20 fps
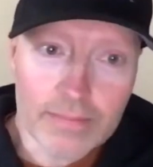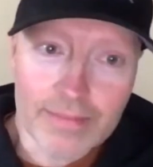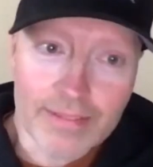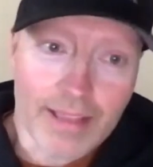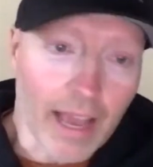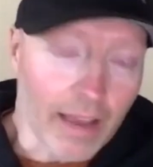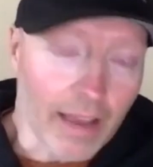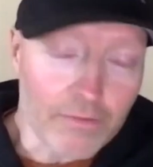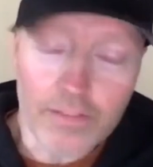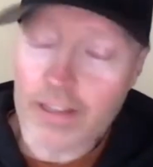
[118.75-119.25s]

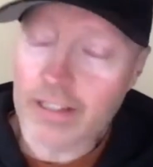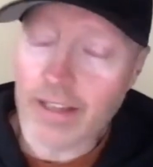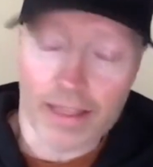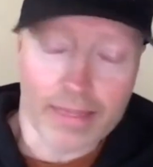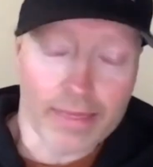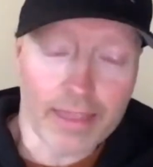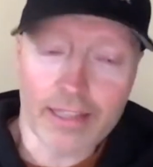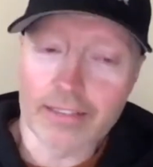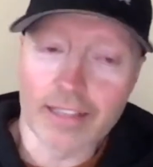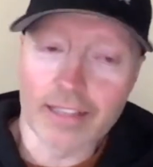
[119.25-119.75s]
I
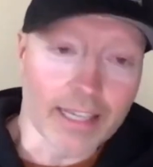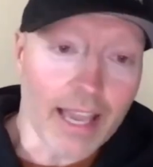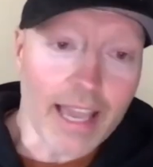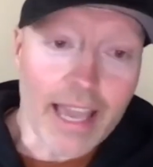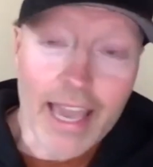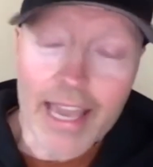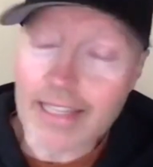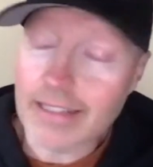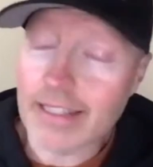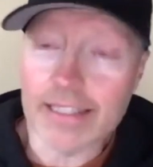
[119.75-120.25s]
think like
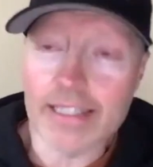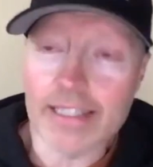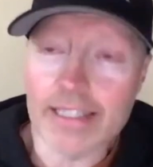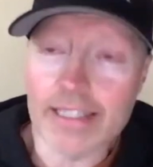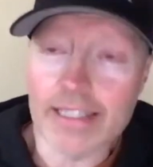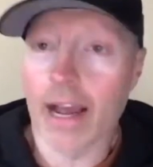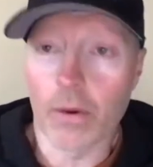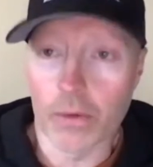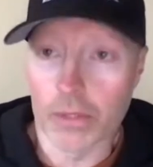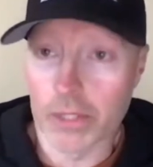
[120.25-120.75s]
8 to 10
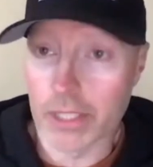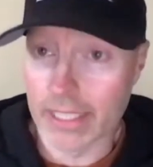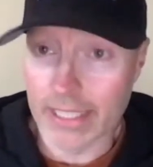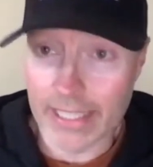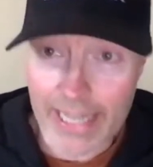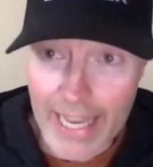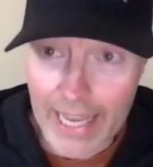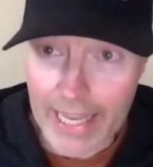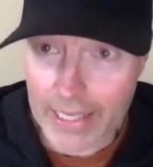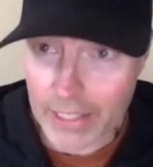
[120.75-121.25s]
hours a
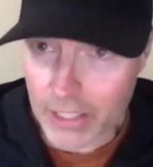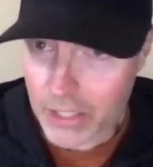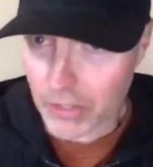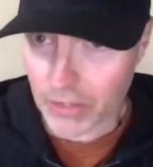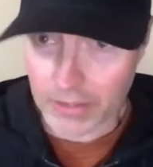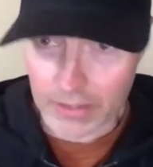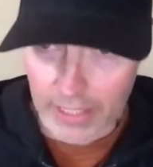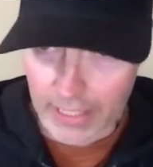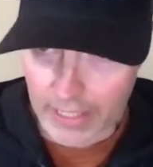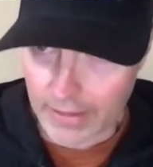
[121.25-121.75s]
day,
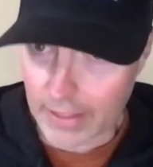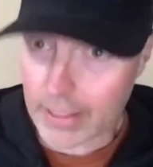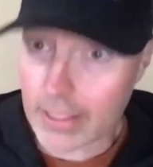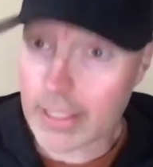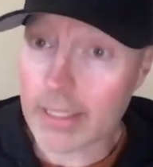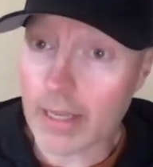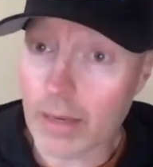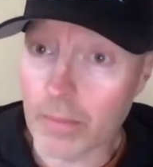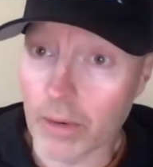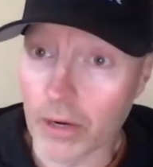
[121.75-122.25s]
certainly in the
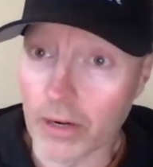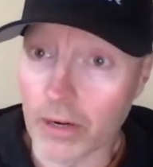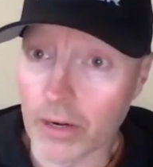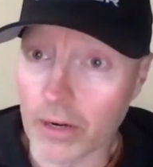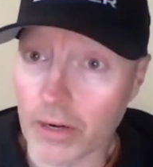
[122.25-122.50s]
summer,